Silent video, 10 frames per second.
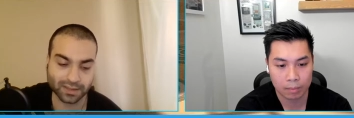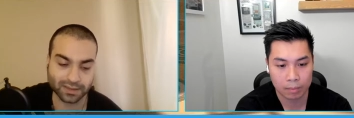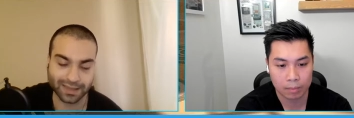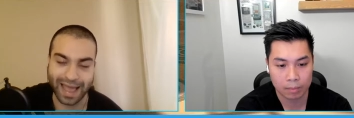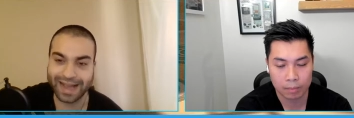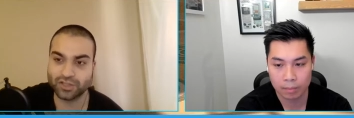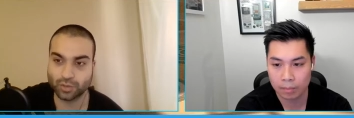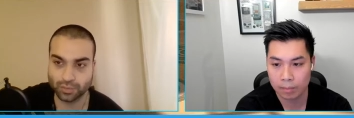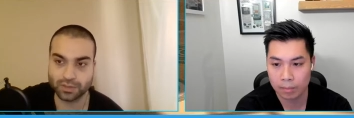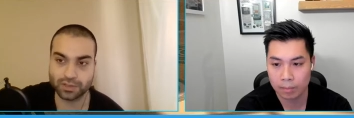Speaker 1: like
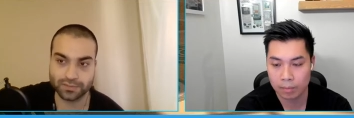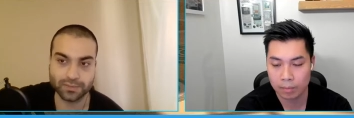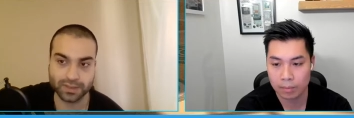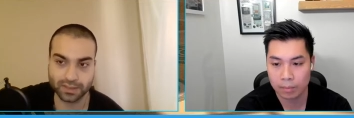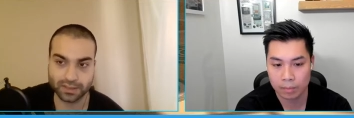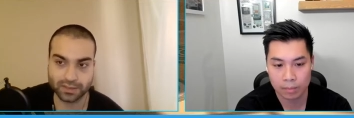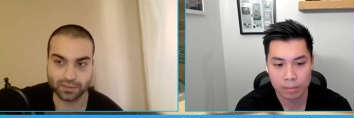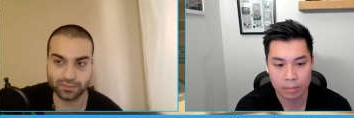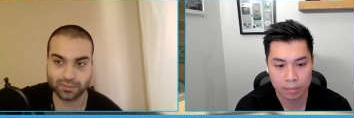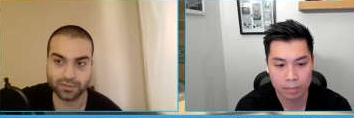actual good art will be like
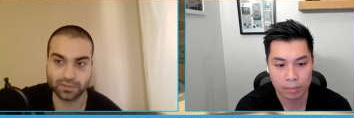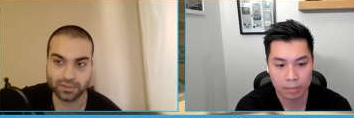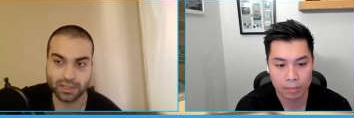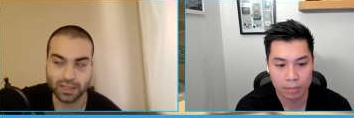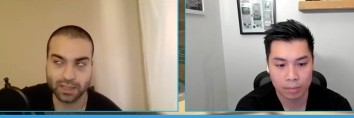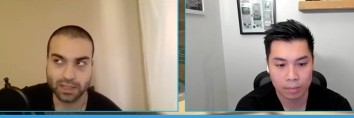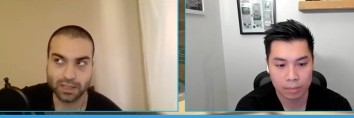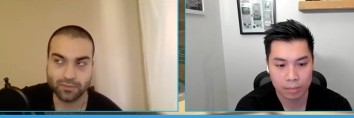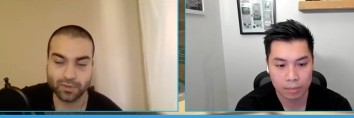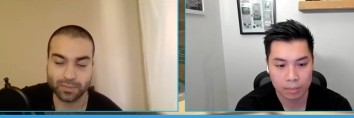you know
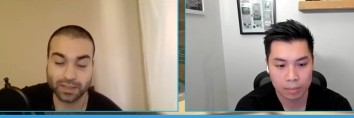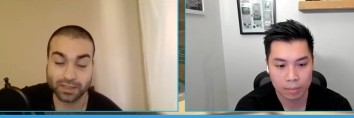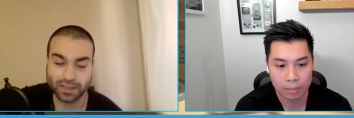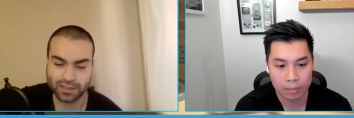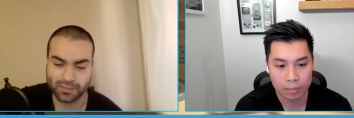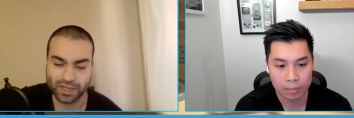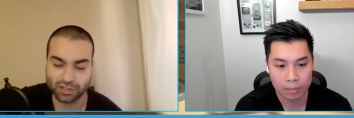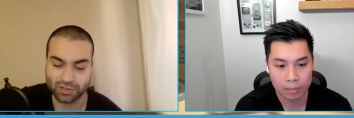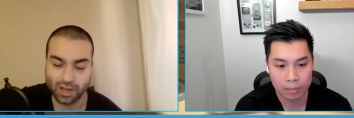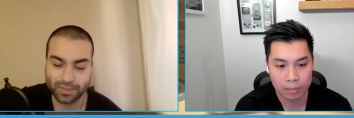will be like the
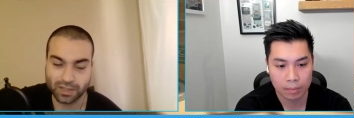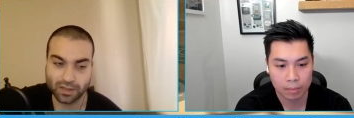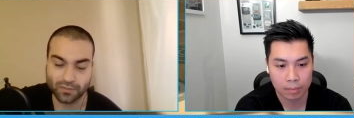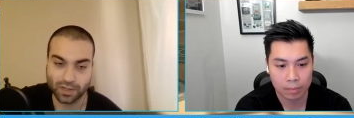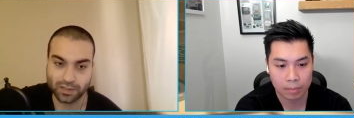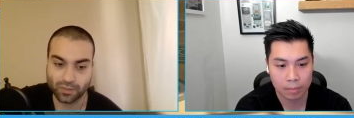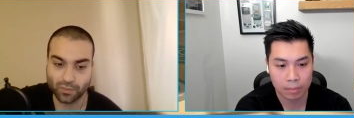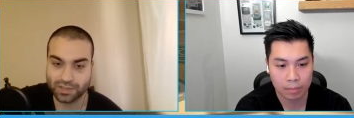major topic of like